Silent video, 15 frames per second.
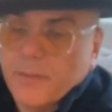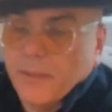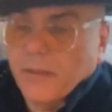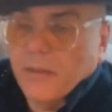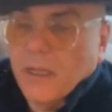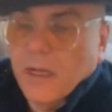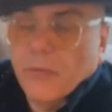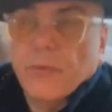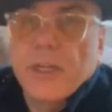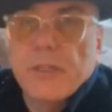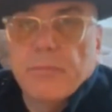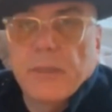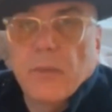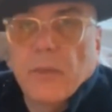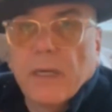been
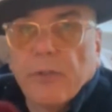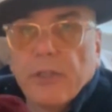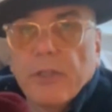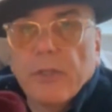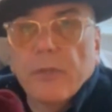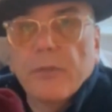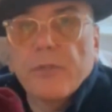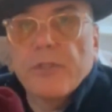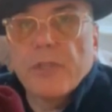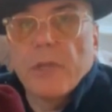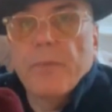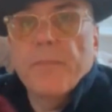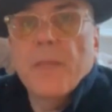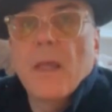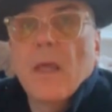reasonably well used,
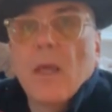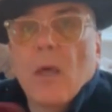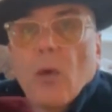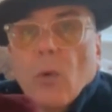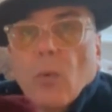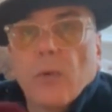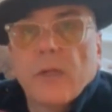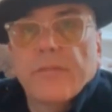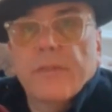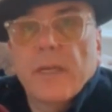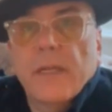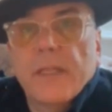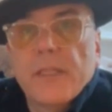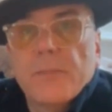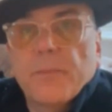so what I've
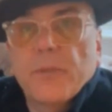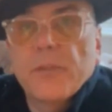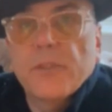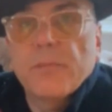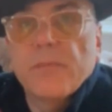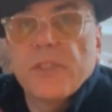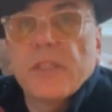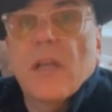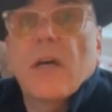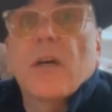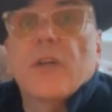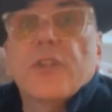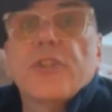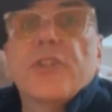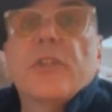done is put some
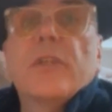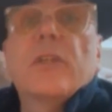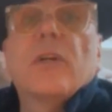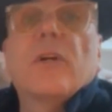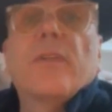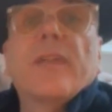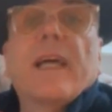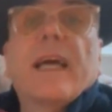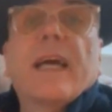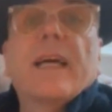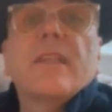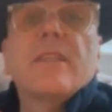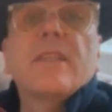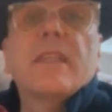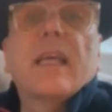starch on the
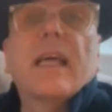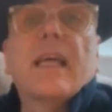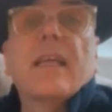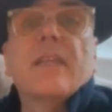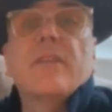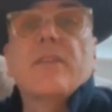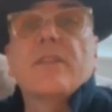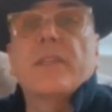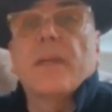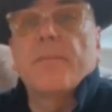hat and